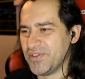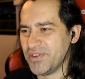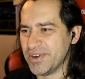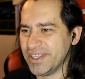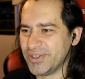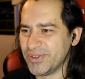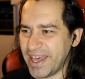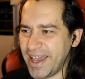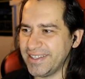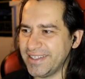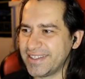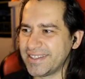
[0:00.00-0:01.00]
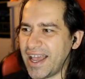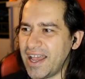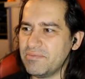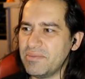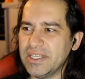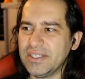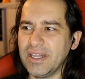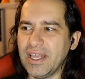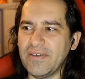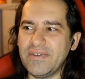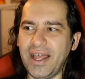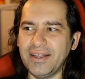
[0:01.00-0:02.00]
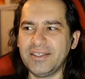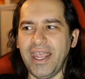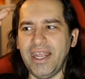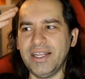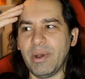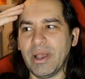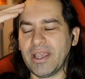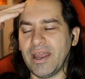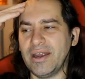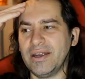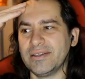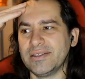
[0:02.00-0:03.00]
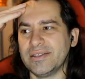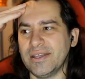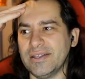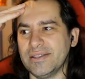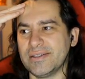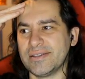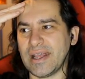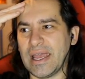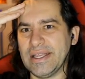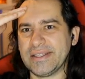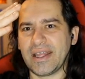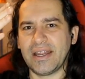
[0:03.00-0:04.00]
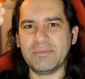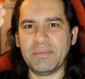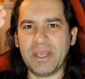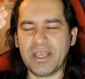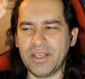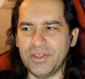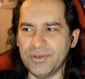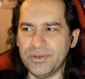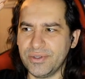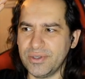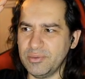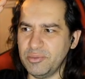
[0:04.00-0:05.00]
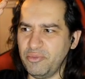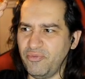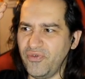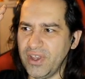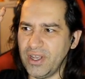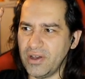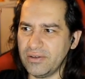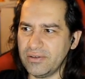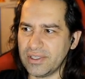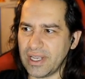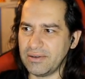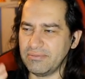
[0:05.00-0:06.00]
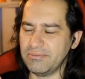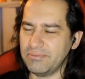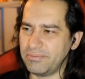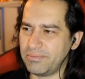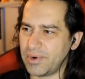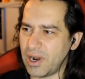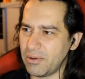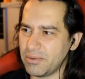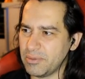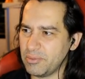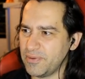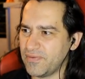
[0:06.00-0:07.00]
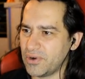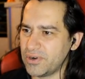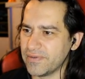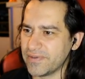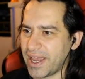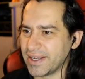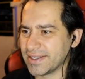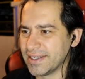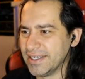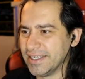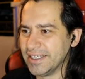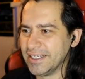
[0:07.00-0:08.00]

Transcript: If you're into that, I basically have not changed my character since I started making YouTube videos and probably before that.